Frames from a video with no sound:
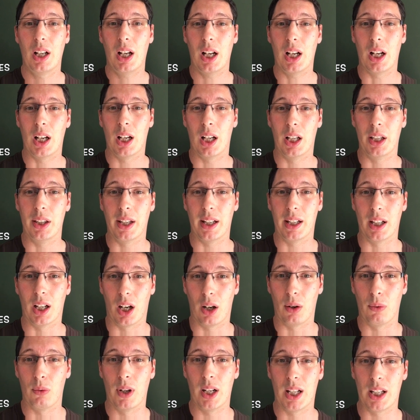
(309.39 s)
they
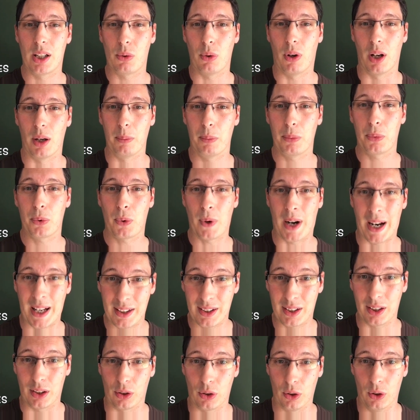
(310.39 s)
are really quite
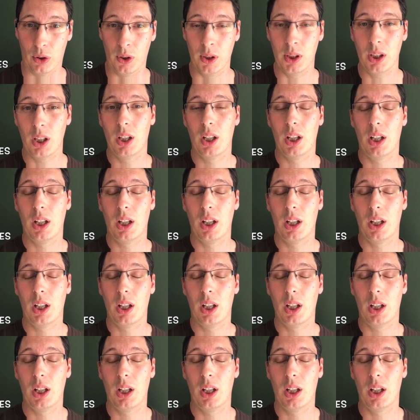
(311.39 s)
practical